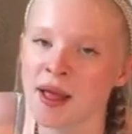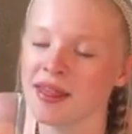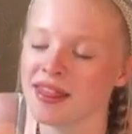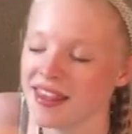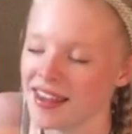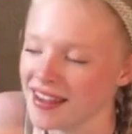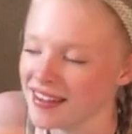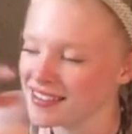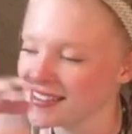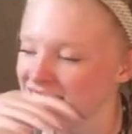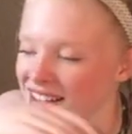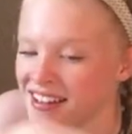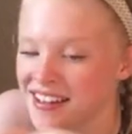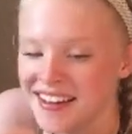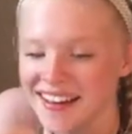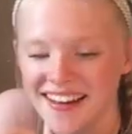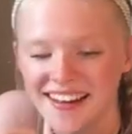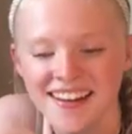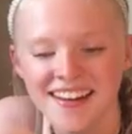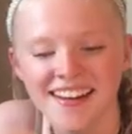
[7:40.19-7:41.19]
Thanks.
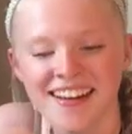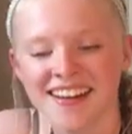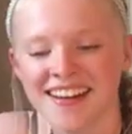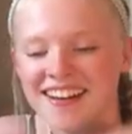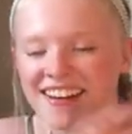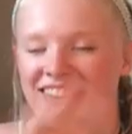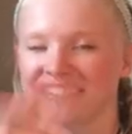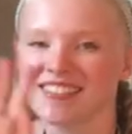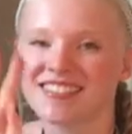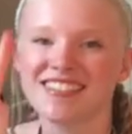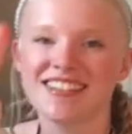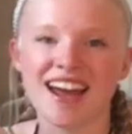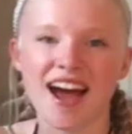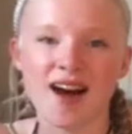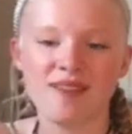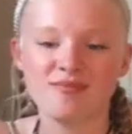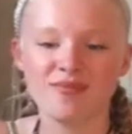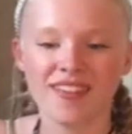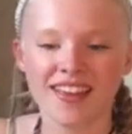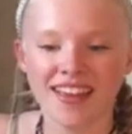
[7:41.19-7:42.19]
Stop.
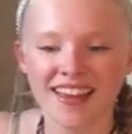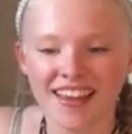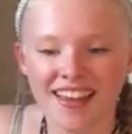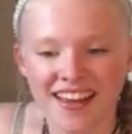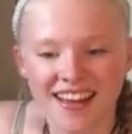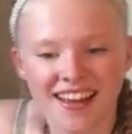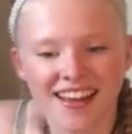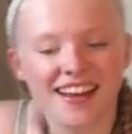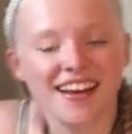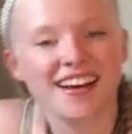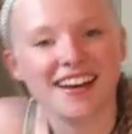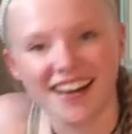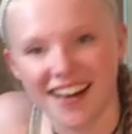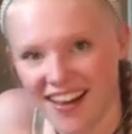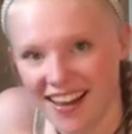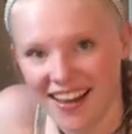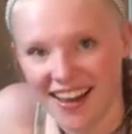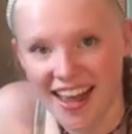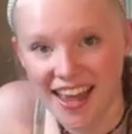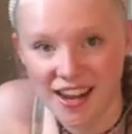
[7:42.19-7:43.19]

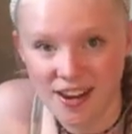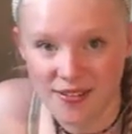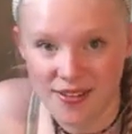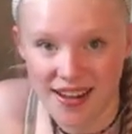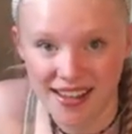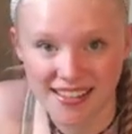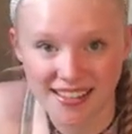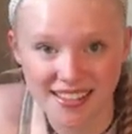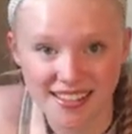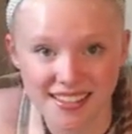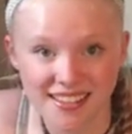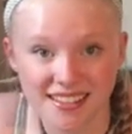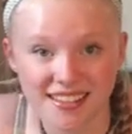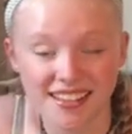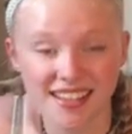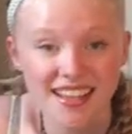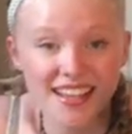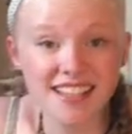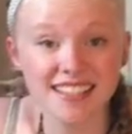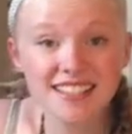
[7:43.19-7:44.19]
Anyways,
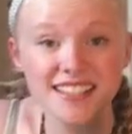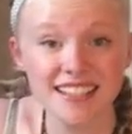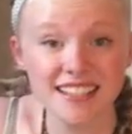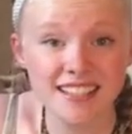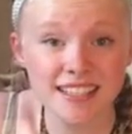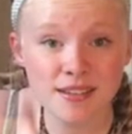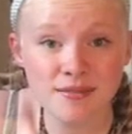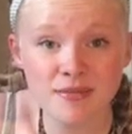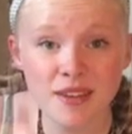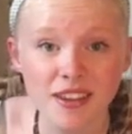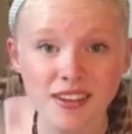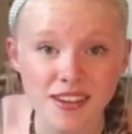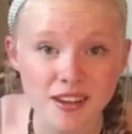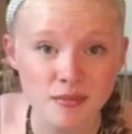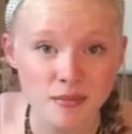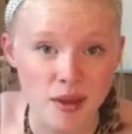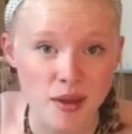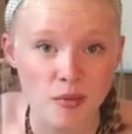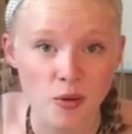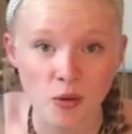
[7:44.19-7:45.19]
60 million
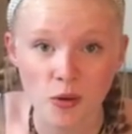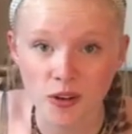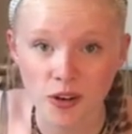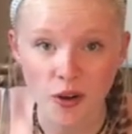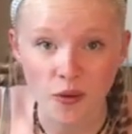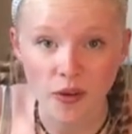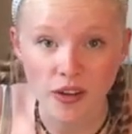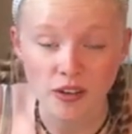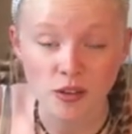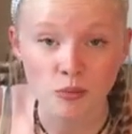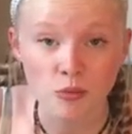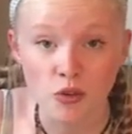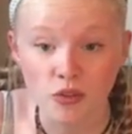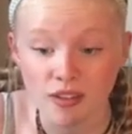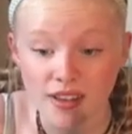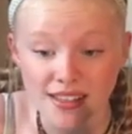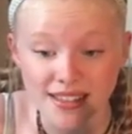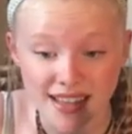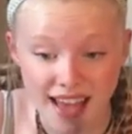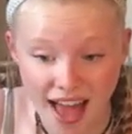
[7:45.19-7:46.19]
people were going to
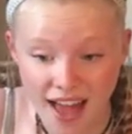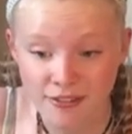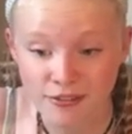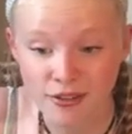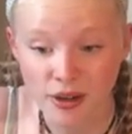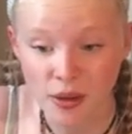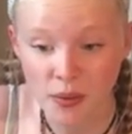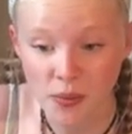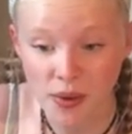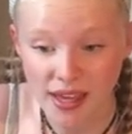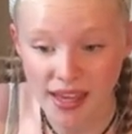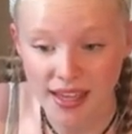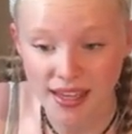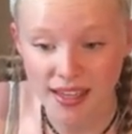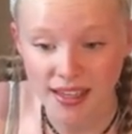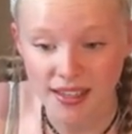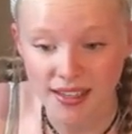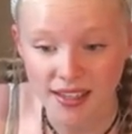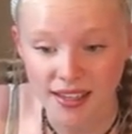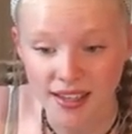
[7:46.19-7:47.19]
movies every week.
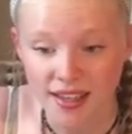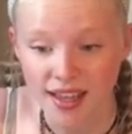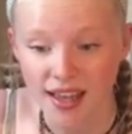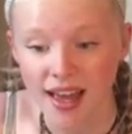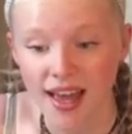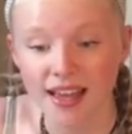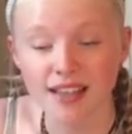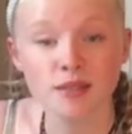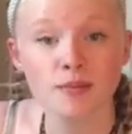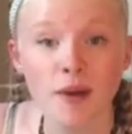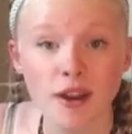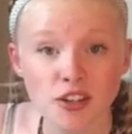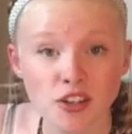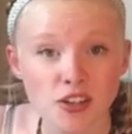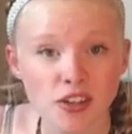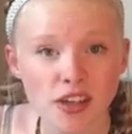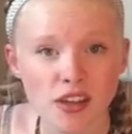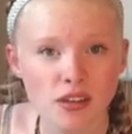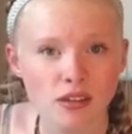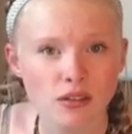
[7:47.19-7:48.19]

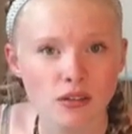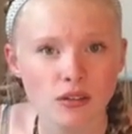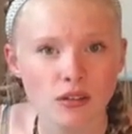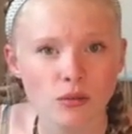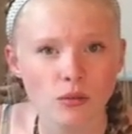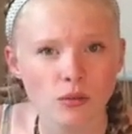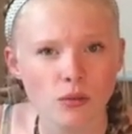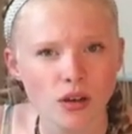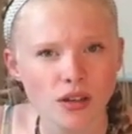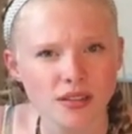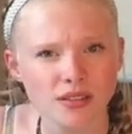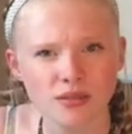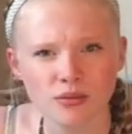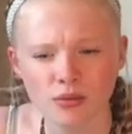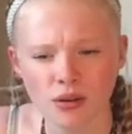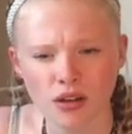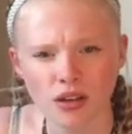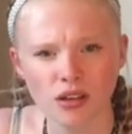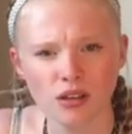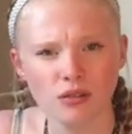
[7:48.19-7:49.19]
Especially the ones
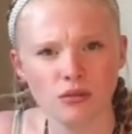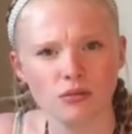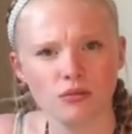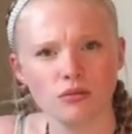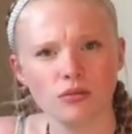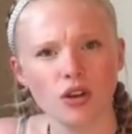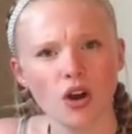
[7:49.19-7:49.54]
where you